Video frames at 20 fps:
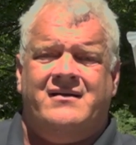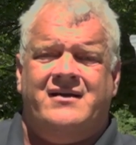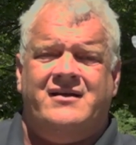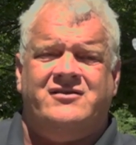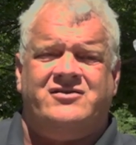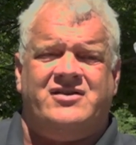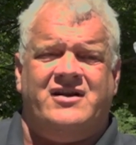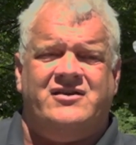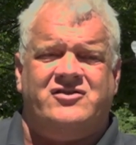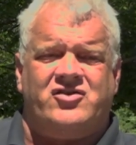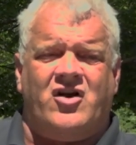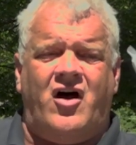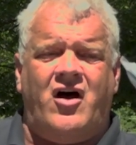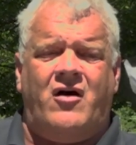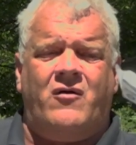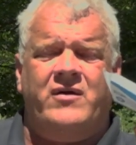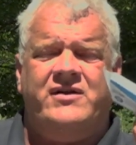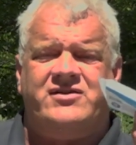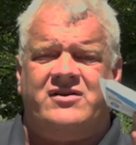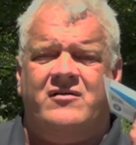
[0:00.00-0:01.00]
is
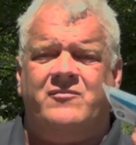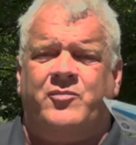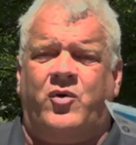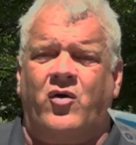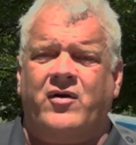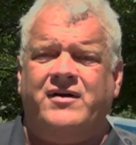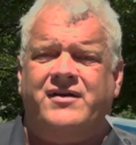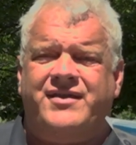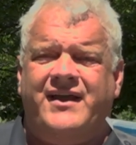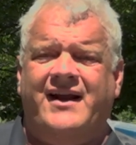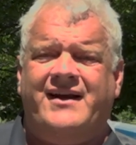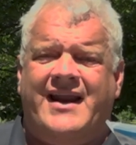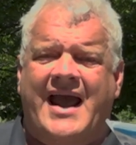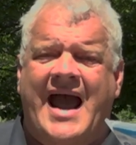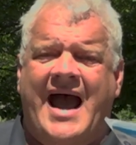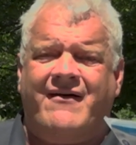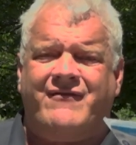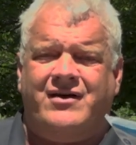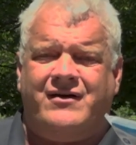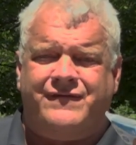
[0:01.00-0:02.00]
always an important thing to
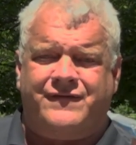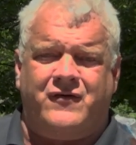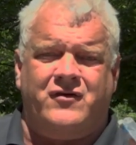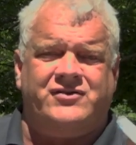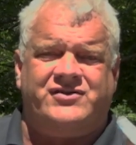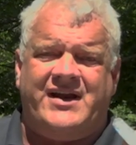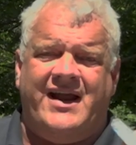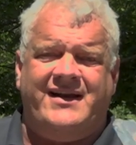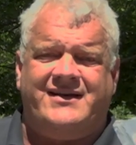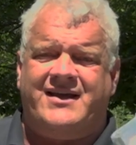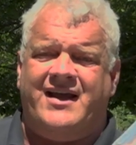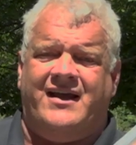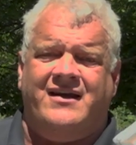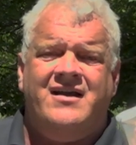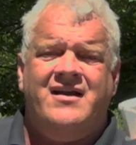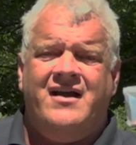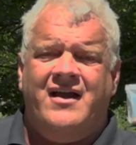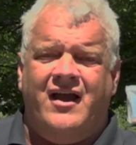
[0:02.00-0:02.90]
have in a first aid kit.